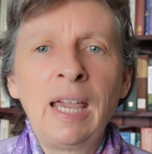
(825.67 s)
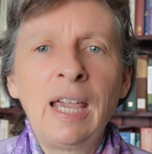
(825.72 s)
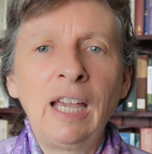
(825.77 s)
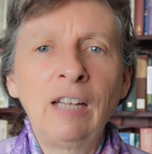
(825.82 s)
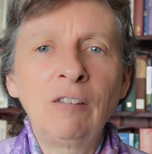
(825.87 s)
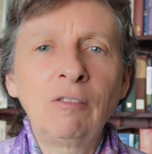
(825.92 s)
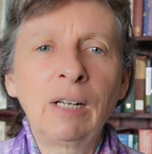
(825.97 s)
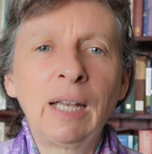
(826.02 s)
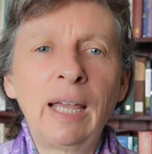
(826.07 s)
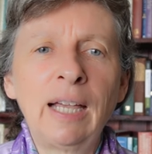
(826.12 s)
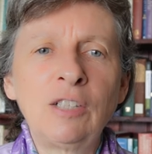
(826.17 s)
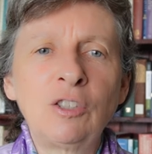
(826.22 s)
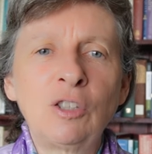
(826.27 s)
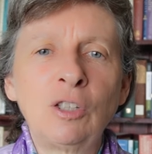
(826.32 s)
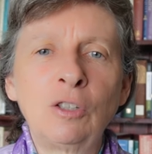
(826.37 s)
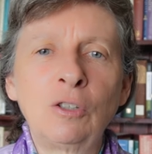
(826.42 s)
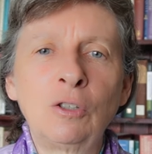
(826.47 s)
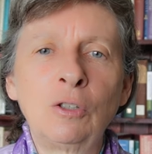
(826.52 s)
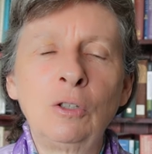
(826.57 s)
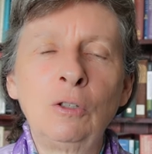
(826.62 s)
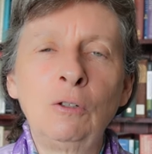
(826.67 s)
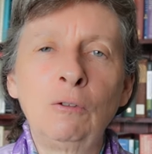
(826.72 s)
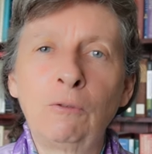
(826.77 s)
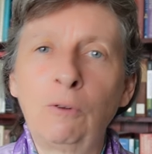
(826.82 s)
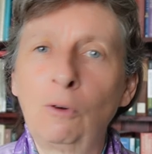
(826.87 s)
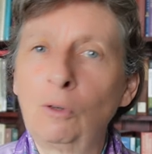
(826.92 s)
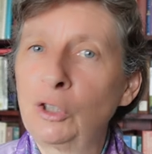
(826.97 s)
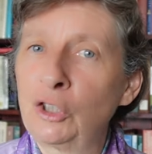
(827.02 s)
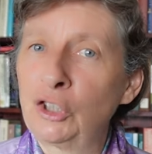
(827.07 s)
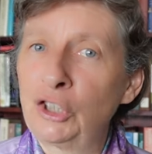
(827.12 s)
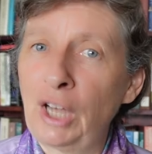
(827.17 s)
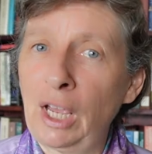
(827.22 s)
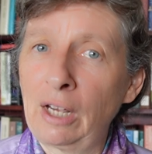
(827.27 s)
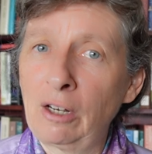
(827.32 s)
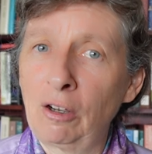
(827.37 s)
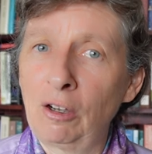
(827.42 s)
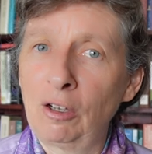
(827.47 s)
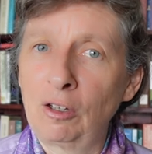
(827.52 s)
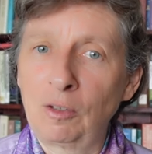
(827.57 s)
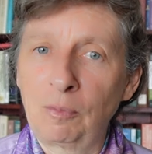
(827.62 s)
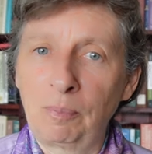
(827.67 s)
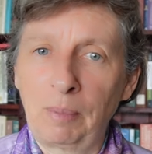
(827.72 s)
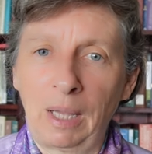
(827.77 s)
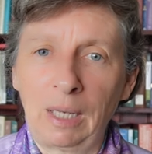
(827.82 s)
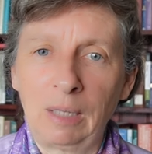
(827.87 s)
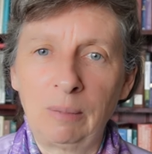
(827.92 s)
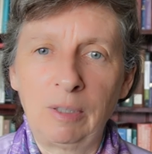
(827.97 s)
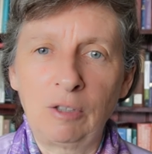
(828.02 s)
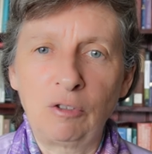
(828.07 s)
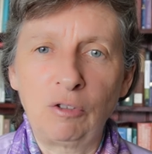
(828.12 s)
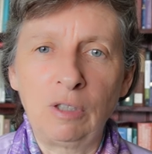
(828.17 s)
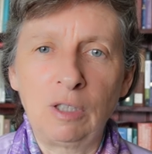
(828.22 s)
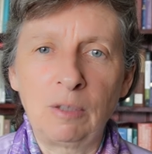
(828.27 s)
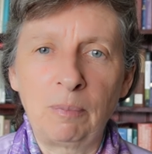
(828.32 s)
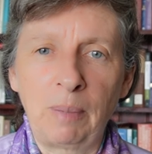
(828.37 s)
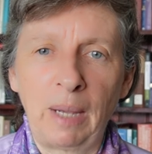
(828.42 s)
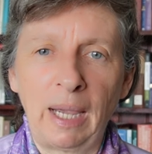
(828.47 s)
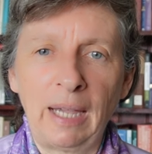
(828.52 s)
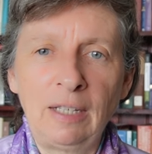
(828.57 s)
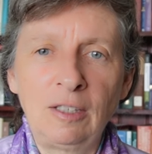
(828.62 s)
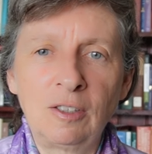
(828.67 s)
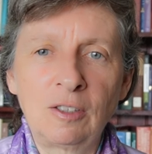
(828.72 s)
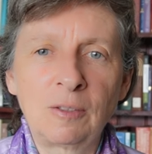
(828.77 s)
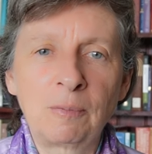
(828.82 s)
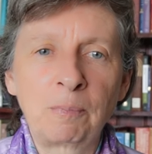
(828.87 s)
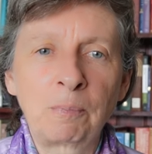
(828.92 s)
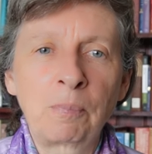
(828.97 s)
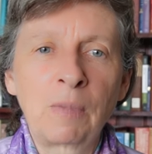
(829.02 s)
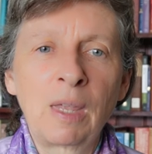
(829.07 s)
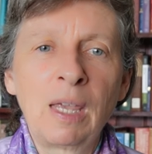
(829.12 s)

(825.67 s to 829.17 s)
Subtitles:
In relation to foreshadowed parliamentary debates,